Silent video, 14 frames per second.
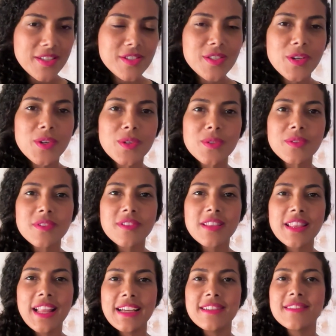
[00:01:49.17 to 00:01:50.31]
So,
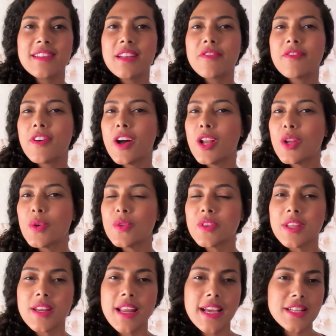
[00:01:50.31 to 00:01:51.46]
lights that followed
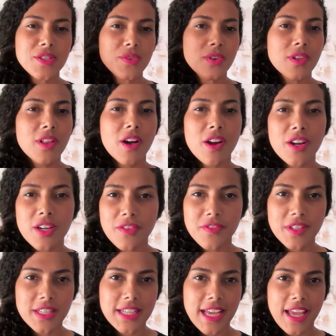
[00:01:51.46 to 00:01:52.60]
the natural arc of
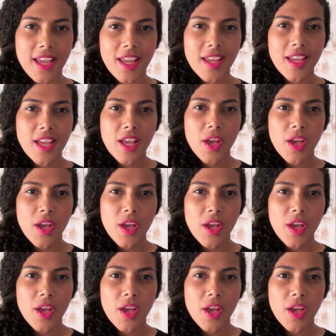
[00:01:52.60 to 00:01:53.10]
the day,